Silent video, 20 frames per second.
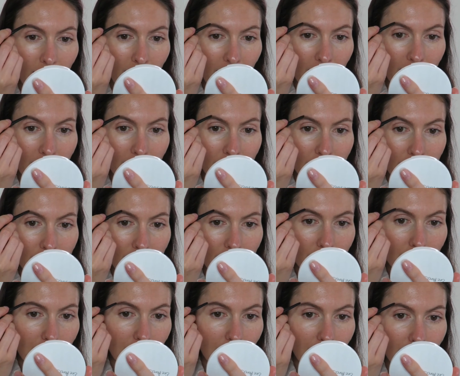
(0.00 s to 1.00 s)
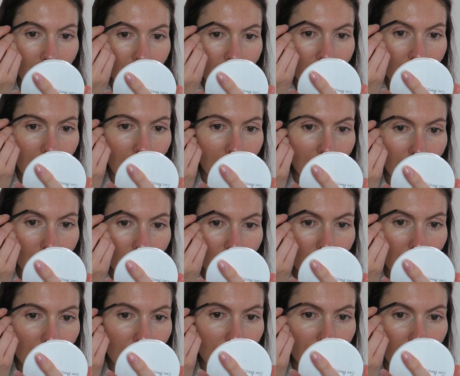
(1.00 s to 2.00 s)
and it
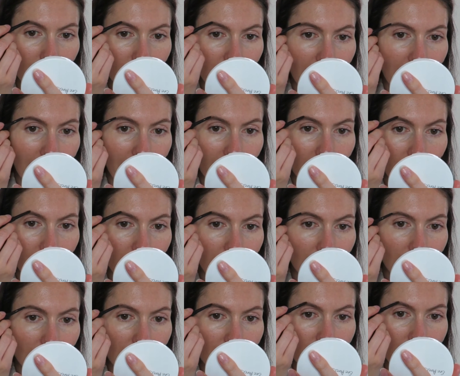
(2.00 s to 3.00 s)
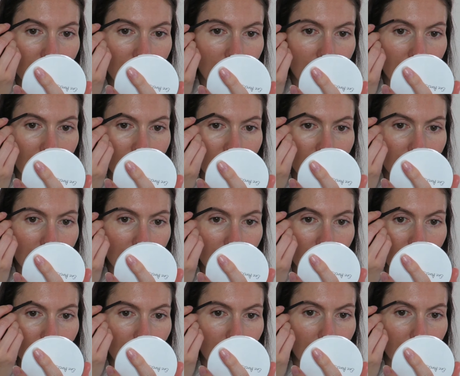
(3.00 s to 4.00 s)
tends to lack just at this,
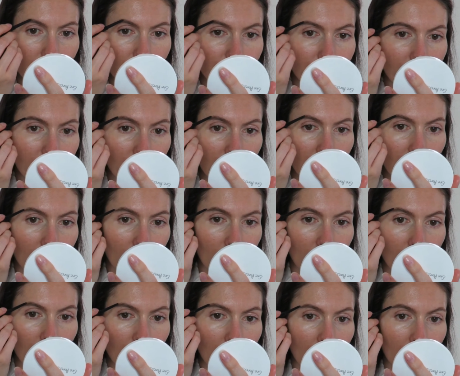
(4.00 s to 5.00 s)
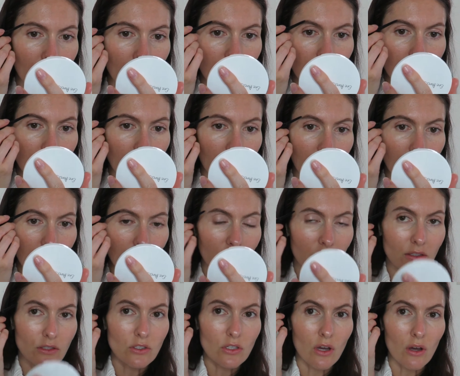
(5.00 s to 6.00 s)

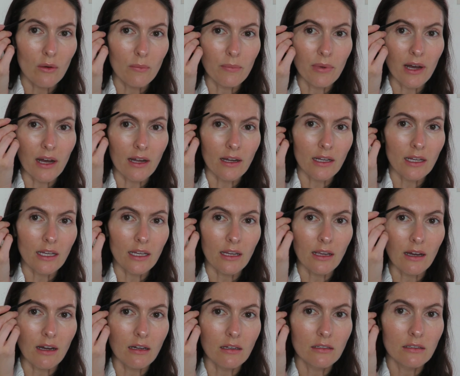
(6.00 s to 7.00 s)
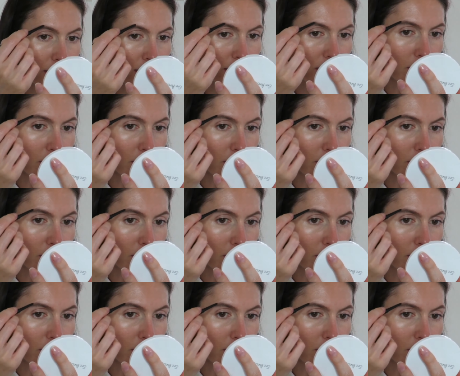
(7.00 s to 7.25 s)
at the top part here.